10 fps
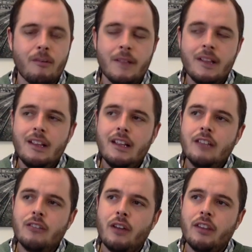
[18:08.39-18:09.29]

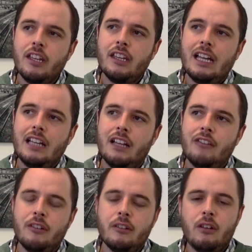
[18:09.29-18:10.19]
So I think at that
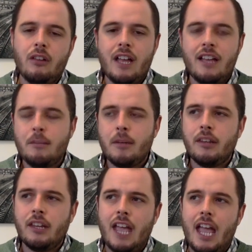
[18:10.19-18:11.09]
level is a lot less. But I
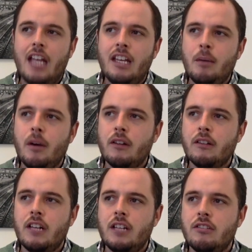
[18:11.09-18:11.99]
think any
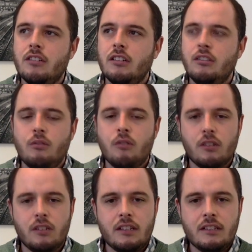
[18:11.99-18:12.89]
person entering a new
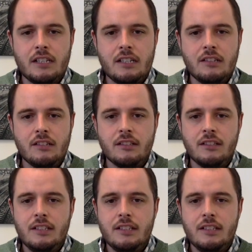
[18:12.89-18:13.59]
organisation,